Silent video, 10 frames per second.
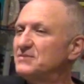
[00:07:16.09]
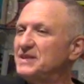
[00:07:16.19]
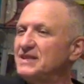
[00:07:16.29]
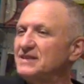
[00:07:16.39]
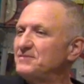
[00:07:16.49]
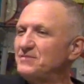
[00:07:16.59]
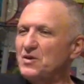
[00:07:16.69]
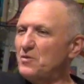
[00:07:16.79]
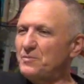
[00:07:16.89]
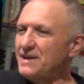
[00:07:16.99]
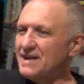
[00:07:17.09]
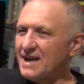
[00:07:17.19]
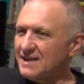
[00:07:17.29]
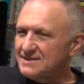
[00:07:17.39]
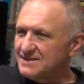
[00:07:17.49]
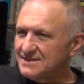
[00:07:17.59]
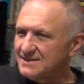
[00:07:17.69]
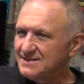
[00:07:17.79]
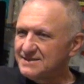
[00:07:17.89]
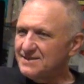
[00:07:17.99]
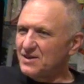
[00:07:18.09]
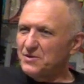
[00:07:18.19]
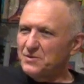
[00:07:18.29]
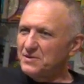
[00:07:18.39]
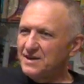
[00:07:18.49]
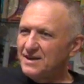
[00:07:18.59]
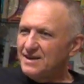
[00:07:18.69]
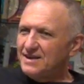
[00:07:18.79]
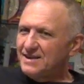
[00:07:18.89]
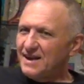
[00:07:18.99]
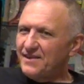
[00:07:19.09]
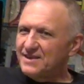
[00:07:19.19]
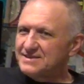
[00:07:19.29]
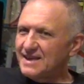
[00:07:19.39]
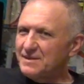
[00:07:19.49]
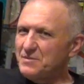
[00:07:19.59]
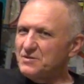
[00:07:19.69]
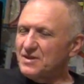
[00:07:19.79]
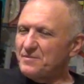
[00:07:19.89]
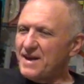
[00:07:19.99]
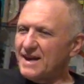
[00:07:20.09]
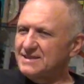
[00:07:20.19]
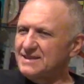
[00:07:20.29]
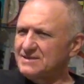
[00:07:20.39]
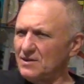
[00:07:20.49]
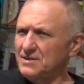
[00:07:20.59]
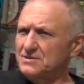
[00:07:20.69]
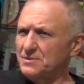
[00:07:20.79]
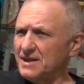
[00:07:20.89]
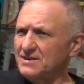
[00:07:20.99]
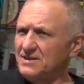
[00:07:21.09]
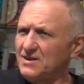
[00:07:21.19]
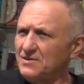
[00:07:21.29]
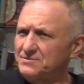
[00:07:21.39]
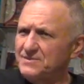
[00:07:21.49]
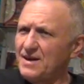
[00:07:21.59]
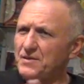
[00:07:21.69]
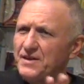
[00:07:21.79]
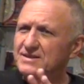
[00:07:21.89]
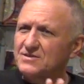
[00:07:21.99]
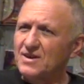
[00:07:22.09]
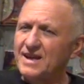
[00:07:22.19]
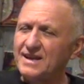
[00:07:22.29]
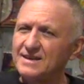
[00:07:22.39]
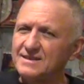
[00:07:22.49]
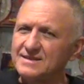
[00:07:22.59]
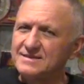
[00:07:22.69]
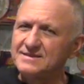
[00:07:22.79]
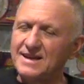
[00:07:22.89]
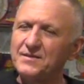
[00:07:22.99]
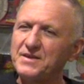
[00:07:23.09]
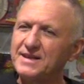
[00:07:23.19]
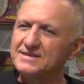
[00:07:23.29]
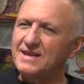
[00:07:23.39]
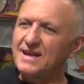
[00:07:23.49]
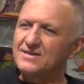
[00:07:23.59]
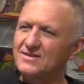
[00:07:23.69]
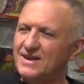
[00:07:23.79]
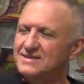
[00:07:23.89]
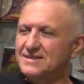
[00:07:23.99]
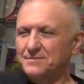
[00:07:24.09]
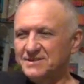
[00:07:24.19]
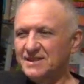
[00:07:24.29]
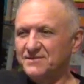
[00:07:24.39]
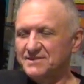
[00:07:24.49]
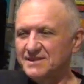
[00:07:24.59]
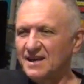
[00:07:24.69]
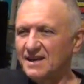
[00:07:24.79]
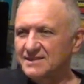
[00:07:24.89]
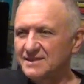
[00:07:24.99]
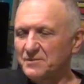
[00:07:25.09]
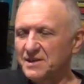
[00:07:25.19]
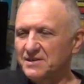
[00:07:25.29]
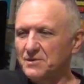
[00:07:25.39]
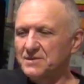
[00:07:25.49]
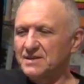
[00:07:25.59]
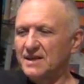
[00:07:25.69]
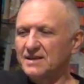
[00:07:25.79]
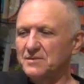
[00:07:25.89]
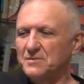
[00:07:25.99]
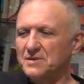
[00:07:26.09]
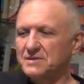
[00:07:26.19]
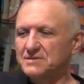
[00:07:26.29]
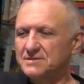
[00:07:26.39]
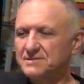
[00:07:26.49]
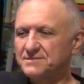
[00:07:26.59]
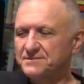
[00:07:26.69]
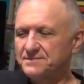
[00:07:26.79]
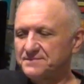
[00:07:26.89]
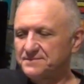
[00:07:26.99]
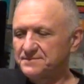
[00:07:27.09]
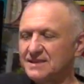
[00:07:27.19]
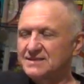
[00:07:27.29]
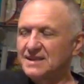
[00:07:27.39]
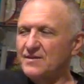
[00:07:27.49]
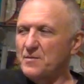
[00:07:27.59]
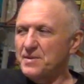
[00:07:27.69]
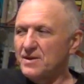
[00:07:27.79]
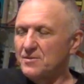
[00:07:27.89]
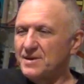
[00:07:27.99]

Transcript: We didn't, no BS. No, none of this, like music magazines, all this, rough, you know, everything's great, everything's not great. Some stuff sucks, and we told it like it was. I still have a P.O.